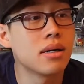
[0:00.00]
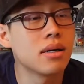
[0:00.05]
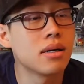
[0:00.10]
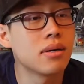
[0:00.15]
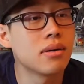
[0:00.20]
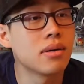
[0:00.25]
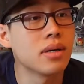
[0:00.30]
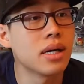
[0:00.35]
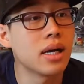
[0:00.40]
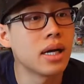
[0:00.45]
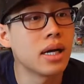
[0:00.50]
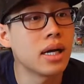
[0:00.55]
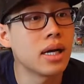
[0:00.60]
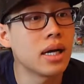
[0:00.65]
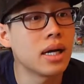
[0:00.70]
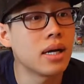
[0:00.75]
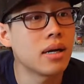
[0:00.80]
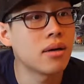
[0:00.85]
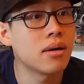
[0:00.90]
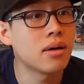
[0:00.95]
When
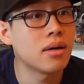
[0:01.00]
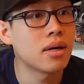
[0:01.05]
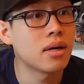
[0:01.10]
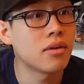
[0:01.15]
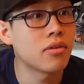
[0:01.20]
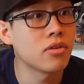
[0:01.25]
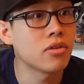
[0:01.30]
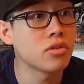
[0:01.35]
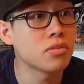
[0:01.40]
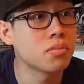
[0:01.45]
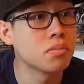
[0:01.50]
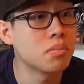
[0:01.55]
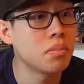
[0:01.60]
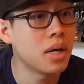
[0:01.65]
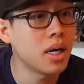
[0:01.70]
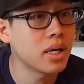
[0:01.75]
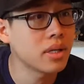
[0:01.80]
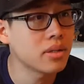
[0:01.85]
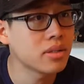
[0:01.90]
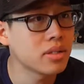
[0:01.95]
I first
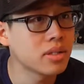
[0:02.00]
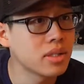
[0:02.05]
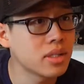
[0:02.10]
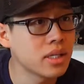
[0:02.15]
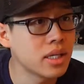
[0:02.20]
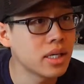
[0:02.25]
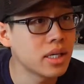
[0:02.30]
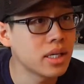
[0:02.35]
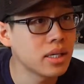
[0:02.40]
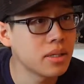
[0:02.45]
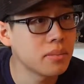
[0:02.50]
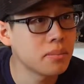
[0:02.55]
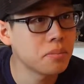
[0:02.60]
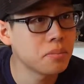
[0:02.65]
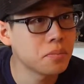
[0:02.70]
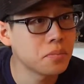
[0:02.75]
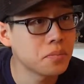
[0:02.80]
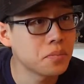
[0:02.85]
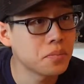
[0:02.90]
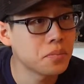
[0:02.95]
bought this game,
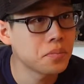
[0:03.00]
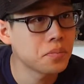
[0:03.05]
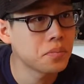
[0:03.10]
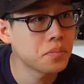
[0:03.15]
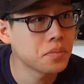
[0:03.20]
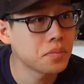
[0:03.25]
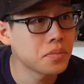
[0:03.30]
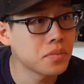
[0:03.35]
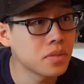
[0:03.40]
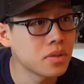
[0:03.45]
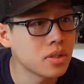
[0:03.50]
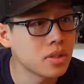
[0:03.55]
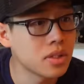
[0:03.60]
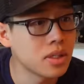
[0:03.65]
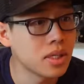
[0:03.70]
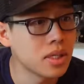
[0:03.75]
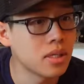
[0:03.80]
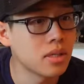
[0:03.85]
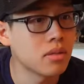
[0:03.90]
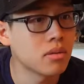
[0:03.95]

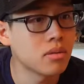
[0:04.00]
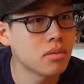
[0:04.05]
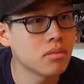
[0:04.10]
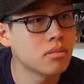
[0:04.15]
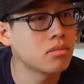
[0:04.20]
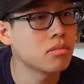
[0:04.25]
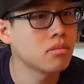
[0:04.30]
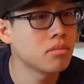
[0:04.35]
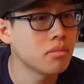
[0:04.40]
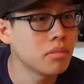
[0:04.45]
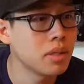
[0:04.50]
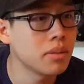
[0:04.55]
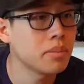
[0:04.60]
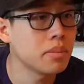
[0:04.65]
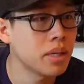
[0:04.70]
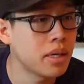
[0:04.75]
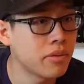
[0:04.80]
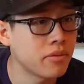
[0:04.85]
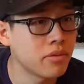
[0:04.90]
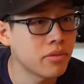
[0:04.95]
yeah, maybe
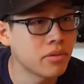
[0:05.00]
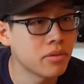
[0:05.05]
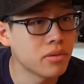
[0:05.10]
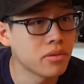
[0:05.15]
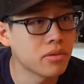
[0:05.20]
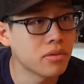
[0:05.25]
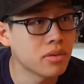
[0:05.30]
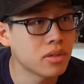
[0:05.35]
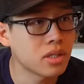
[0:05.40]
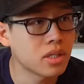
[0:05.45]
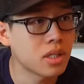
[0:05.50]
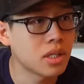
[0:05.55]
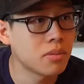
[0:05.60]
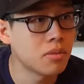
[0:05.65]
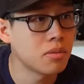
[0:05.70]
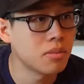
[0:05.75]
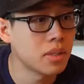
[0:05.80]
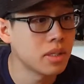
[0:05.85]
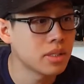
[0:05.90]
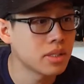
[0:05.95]
after a
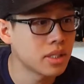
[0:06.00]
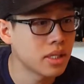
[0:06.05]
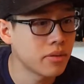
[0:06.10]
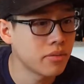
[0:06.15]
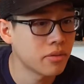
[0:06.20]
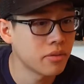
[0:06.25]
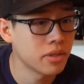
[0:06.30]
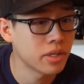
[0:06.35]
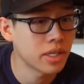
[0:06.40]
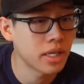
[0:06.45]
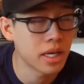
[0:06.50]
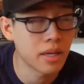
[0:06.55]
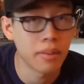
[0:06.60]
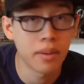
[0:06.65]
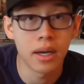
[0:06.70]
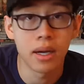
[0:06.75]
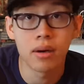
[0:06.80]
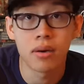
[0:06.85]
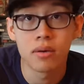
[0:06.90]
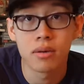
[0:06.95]
couple months after it came
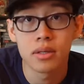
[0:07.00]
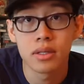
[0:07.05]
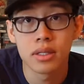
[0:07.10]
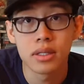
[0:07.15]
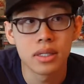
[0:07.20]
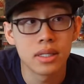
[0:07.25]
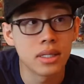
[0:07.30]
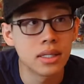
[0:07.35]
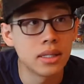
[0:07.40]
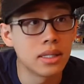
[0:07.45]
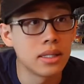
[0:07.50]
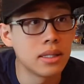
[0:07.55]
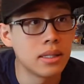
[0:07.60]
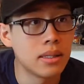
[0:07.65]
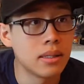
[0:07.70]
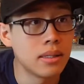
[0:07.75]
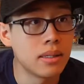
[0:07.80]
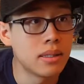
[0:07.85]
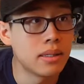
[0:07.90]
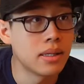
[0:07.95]
out,
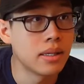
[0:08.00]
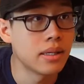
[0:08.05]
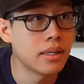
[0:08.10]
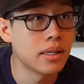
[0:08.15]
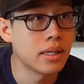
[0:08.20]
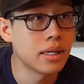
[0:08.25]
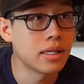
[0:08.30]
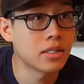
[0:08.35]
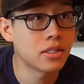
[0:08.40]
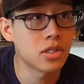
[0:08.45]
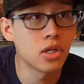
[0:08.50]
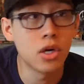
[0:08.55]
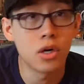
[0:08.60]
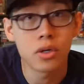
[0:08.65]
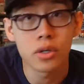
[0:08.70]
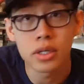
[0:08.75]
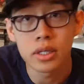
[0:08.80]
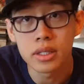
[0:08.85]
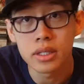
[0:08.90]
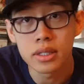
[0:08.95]
and then I
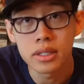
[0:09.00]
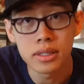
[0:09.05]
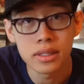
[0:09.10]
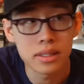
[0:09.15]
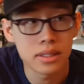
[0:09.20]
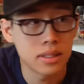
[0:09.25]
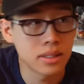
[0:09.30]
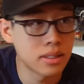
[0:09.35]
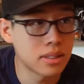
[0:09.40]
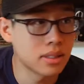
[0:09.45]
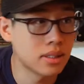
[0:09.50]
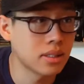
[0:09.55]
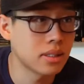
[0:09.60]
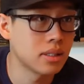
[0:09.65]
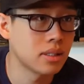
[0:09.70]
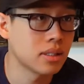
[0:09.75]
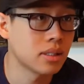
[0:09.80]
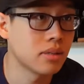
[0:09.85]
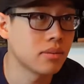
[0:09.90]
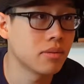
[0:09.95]
sold it.
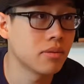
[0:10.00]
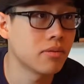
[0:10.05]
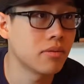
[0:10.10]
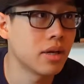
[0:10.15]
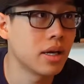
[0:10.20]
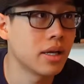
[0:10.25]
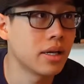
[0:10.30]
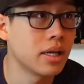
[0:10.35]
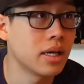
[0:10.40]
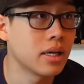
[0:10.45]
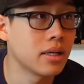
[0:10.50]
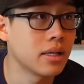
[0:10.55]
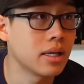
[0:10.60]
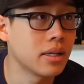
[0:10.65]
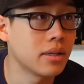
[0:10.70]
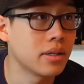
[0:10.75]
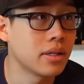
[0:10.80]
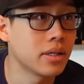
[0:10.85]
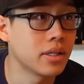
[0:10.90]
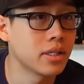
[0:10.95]
Come to find out,
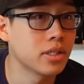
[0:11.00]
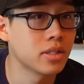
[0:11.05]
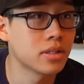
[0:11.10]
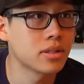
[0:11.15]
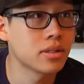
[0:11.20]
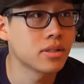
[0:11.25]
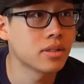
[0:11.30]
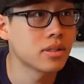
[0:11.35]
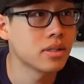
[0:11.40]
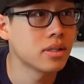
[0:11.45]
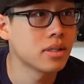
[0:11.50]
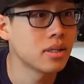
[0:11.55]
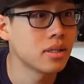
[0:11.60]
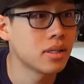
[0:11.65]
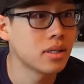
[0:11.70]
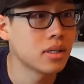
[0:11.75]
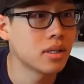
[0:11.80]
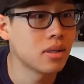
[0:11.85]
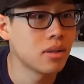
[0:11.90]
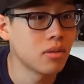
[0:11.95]
that thing is
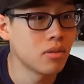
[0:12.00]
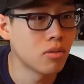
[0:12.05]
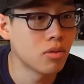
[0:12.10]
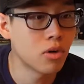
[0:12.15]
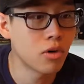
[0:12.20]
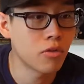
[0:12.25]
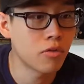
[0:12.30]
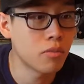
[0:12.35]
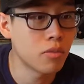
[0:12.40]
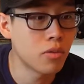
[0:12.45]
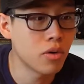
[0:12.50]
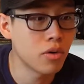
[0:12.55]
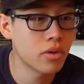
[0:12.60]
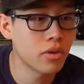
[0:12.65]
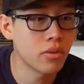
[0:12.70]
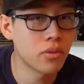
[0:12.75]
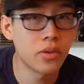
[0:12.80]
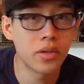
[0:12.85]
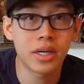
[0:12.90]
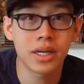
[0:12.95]
worth more
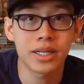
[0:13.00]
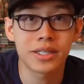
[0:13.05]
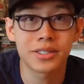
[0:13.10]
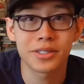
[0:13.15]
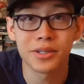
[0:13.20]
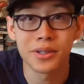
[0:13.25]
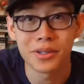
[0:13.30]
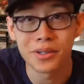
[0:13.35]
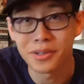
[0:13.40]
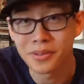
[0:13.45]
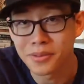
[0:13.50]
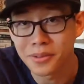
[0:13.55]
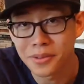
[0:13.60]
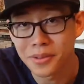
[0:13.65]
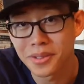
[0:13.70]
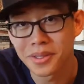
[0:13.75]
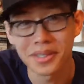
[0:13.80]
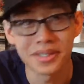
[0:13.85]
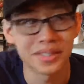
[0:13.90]
than what I sold it for.